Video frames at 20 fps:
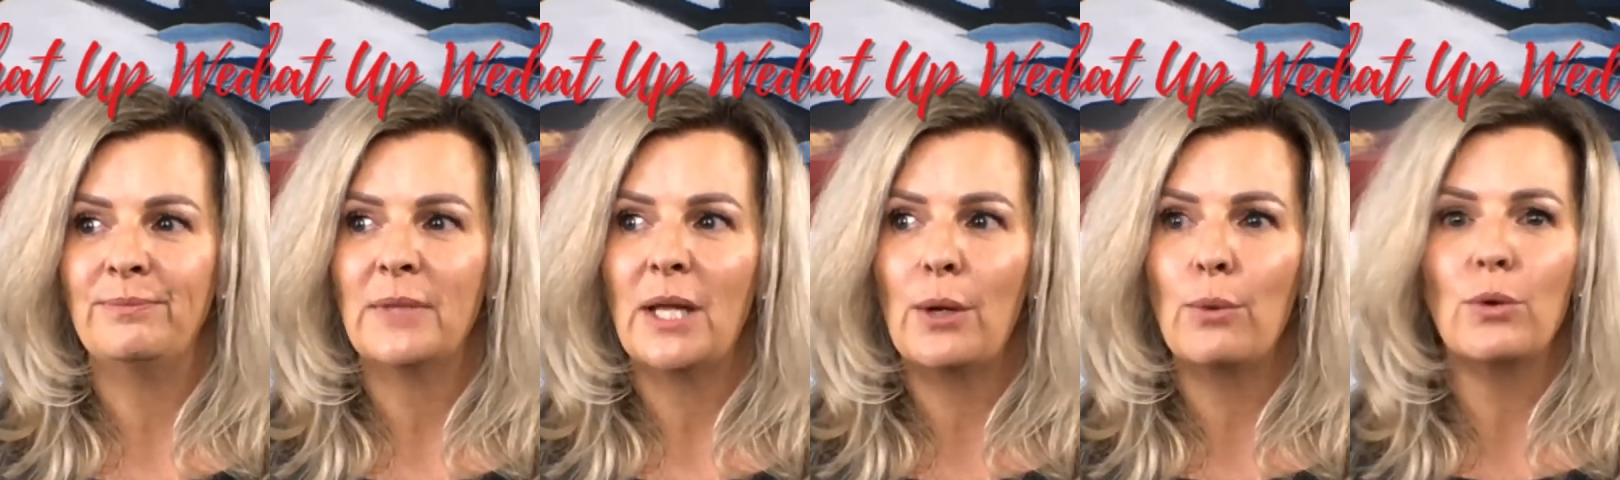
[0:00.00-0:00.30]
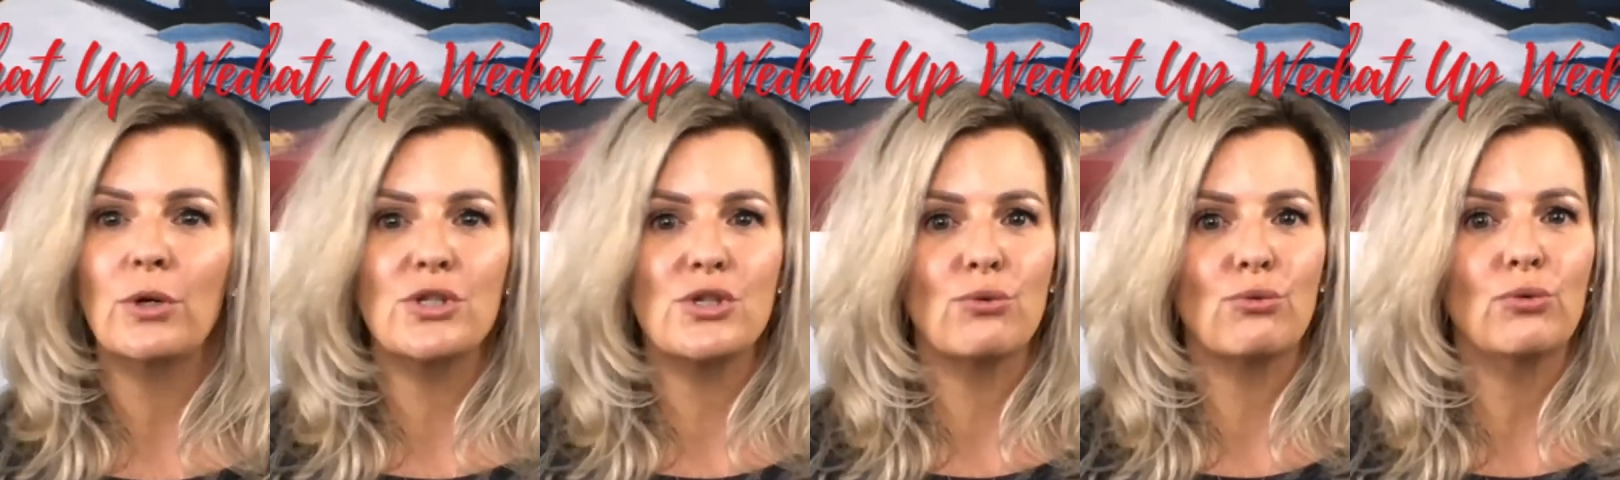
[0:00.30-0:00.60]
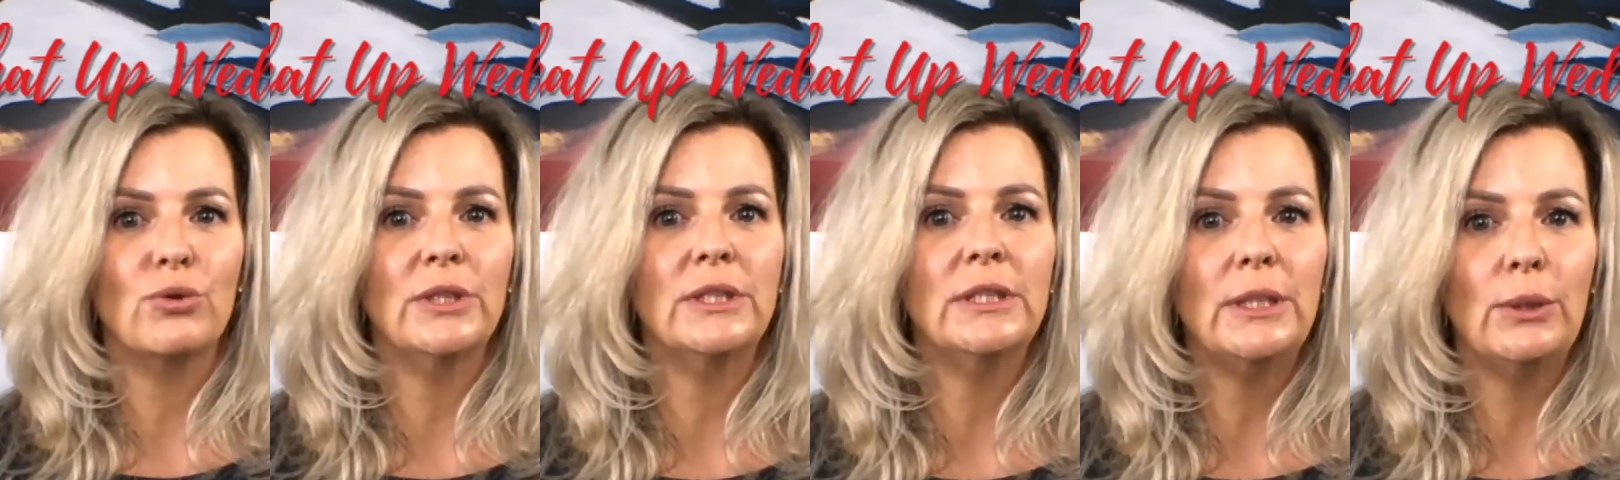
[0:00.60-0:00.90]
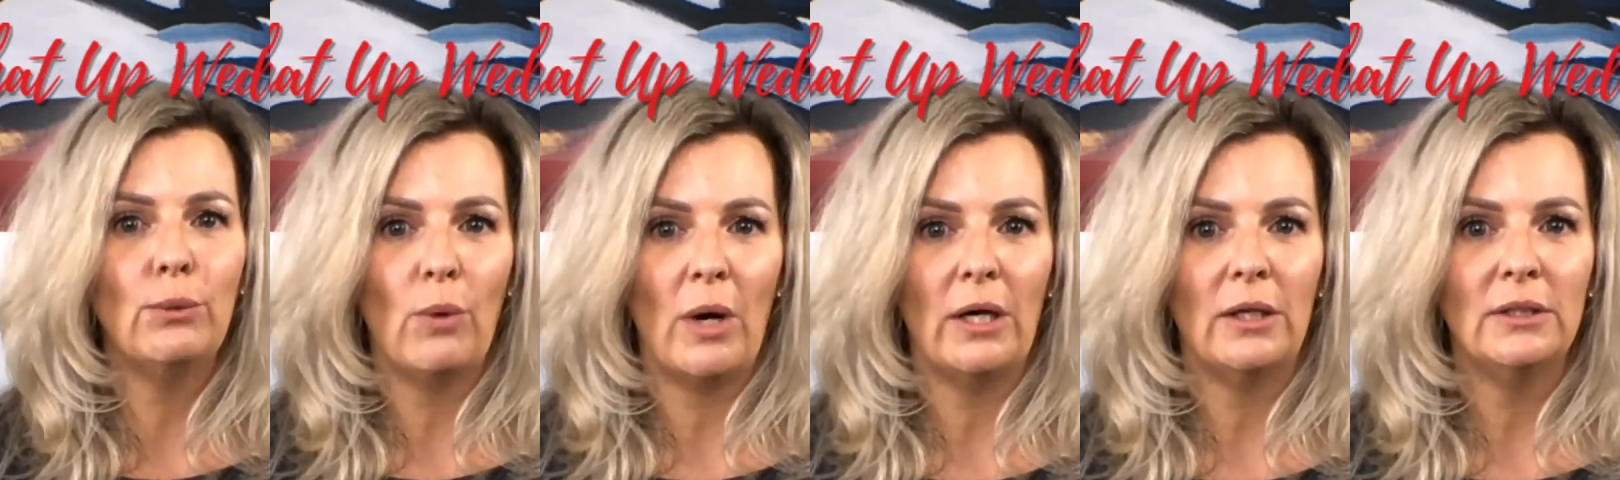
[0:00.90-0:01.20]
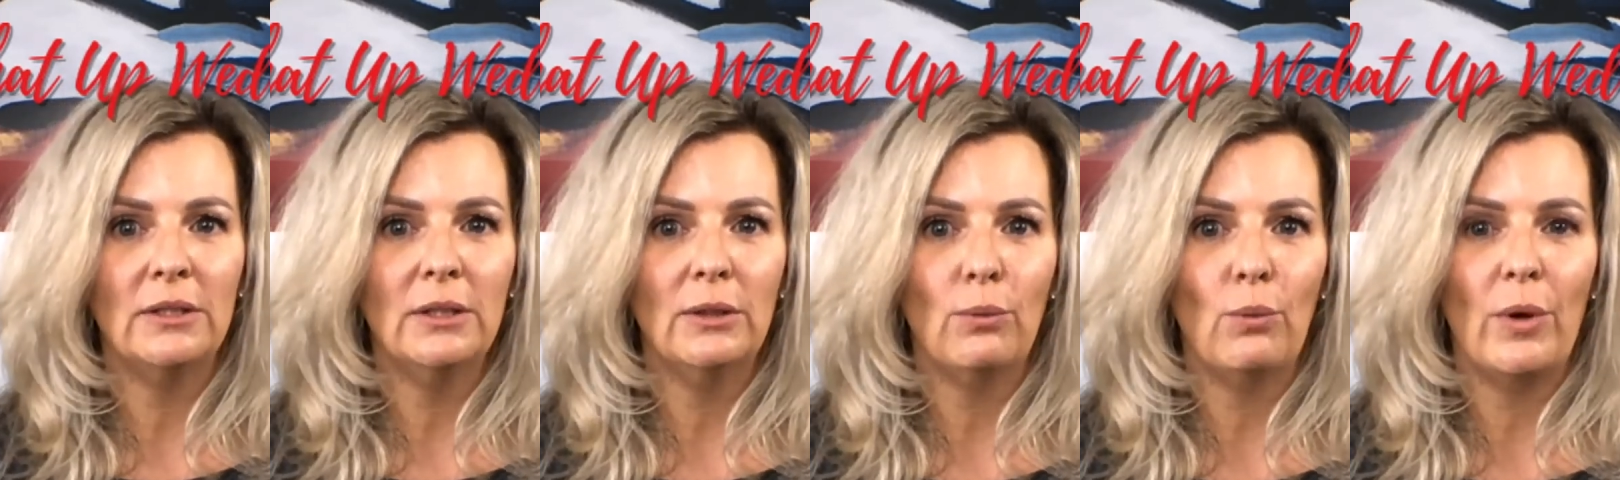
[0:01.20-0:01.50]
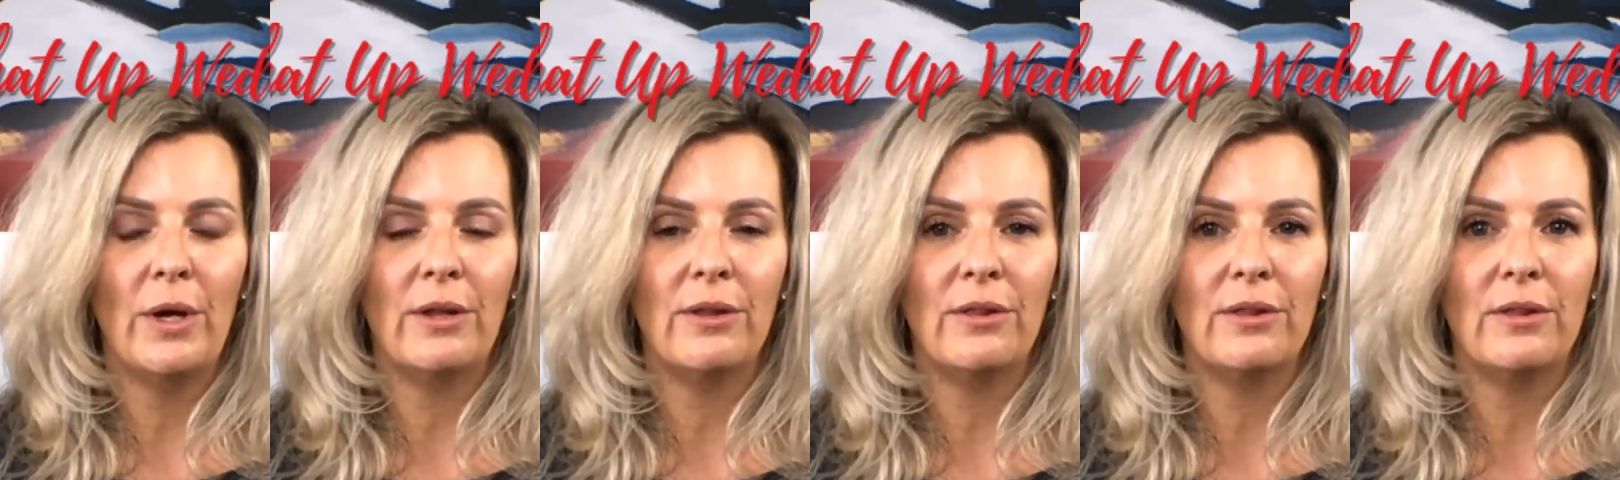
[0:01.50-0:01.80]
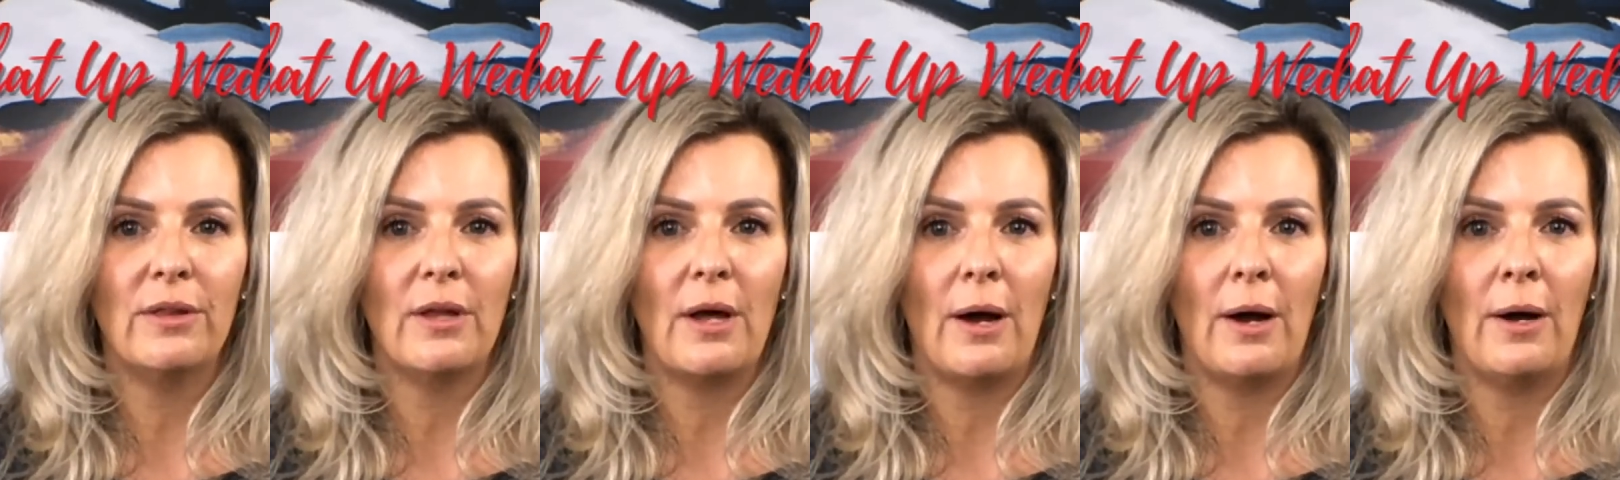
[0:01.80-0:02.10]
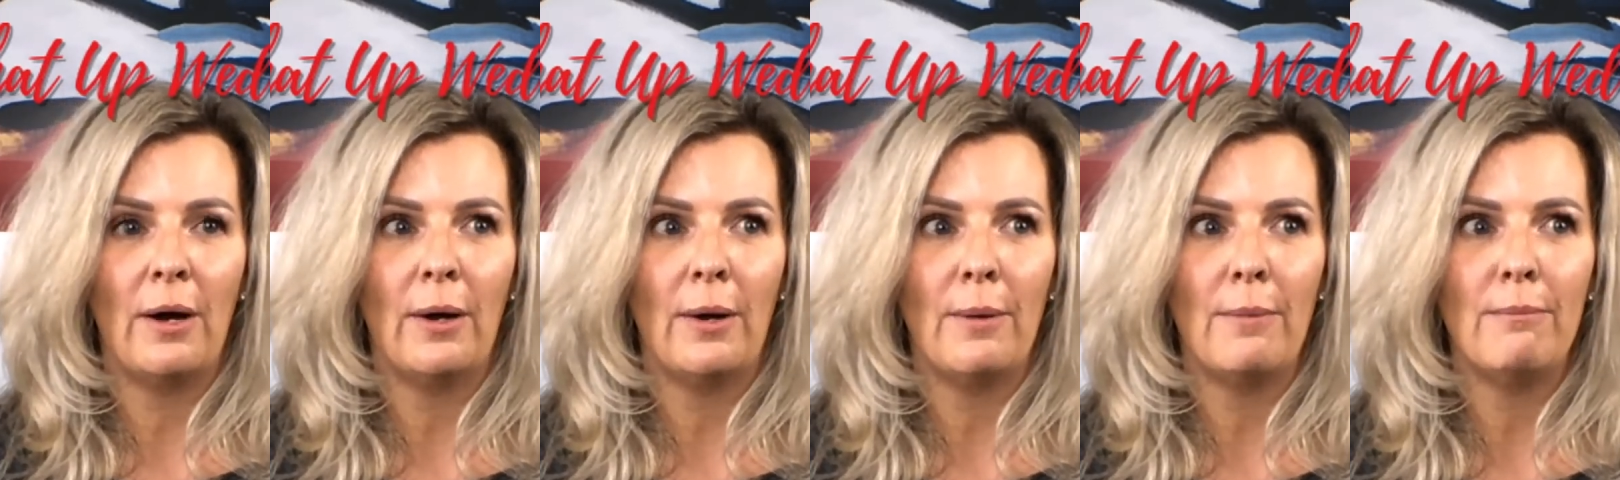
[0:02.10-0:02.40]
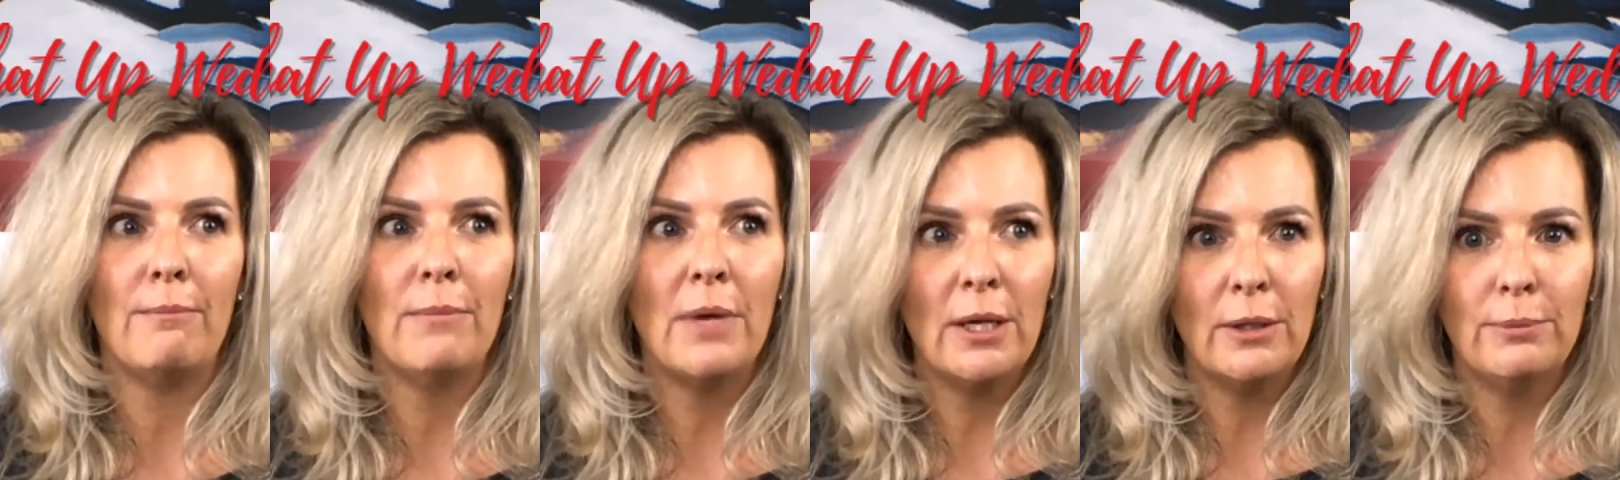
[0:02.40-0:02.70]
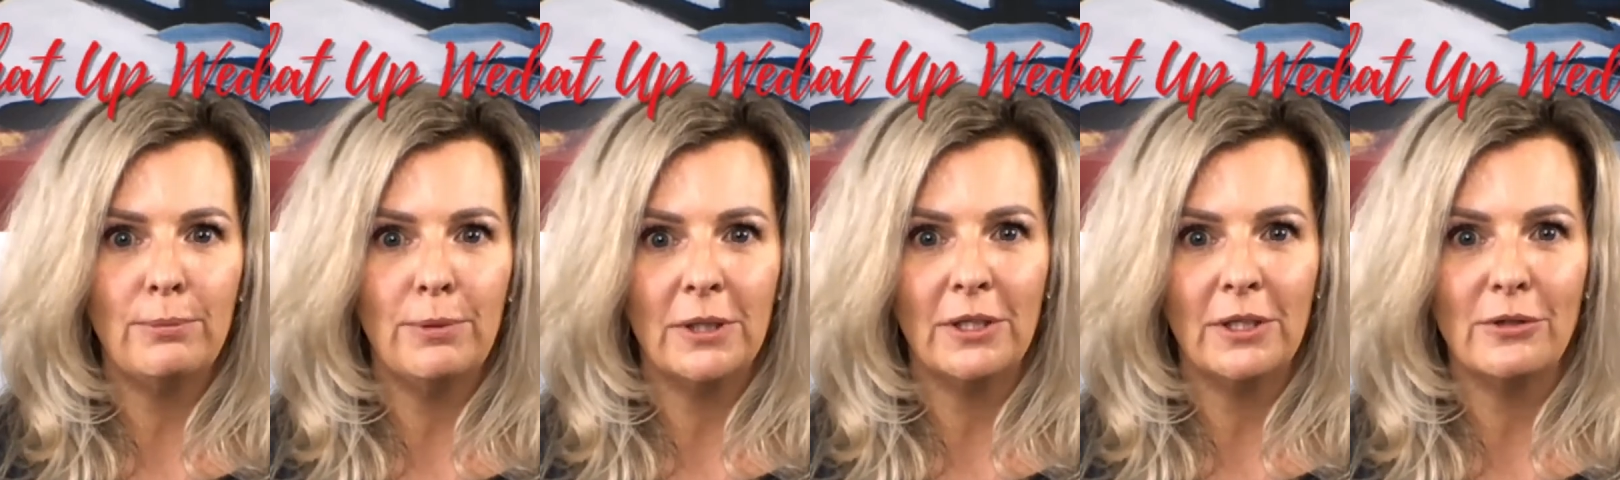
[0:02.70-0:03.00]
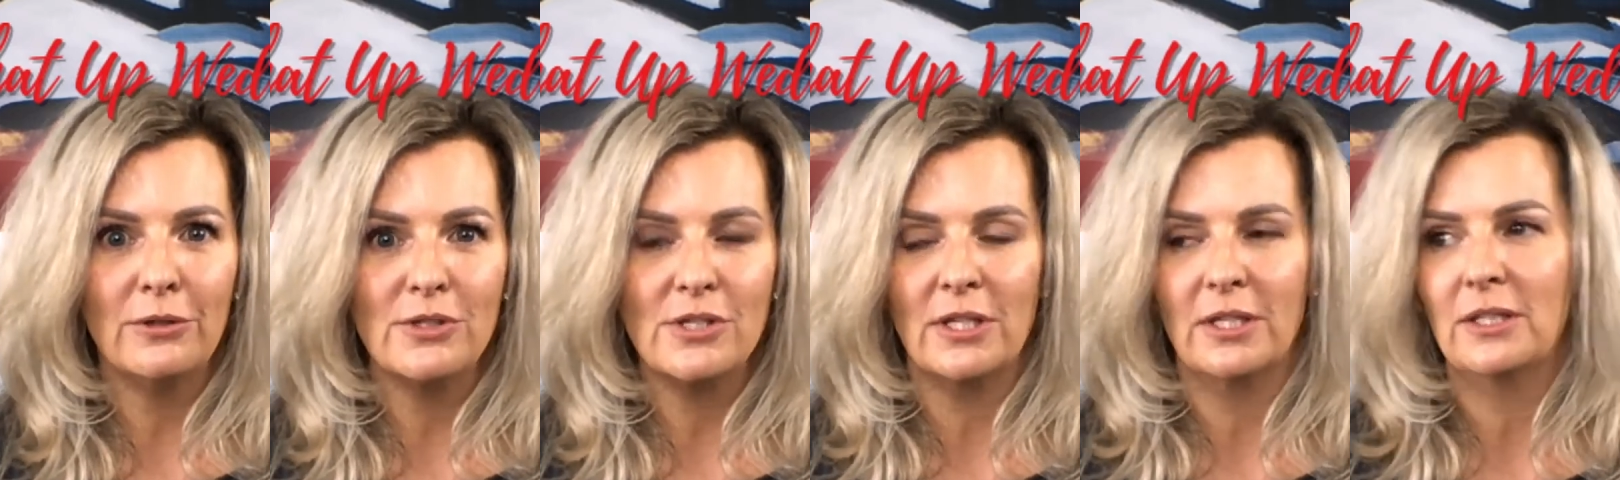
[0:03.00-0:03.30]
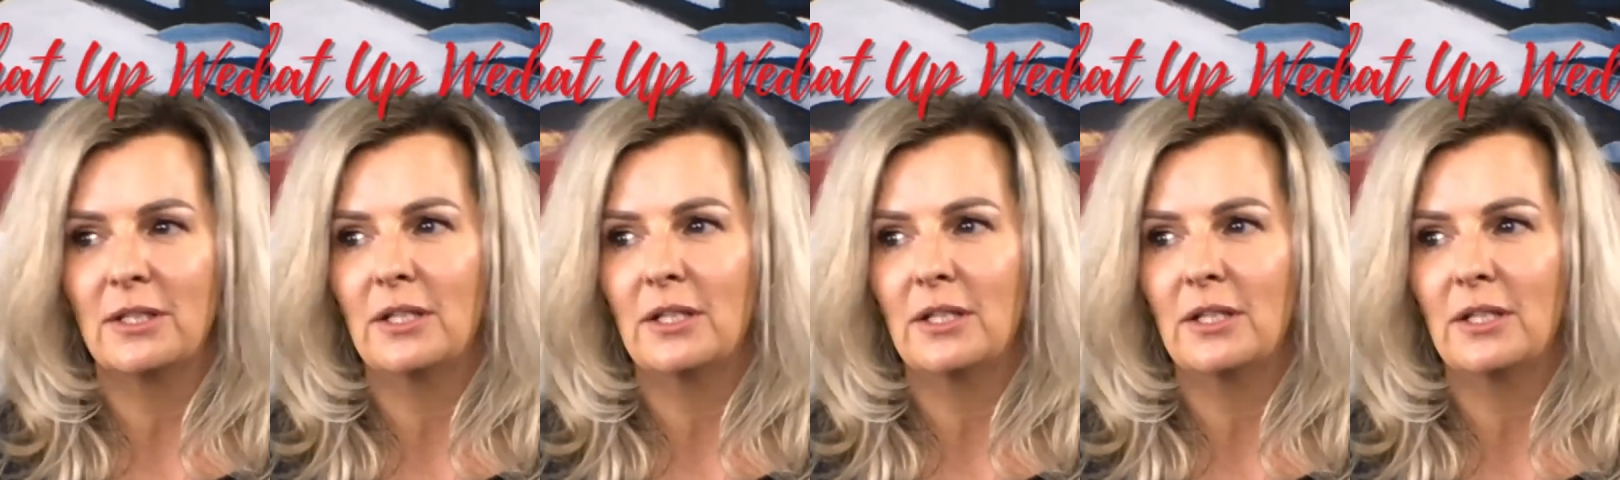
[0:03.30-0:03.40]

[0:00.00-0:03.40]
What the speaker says: It works really well with male players.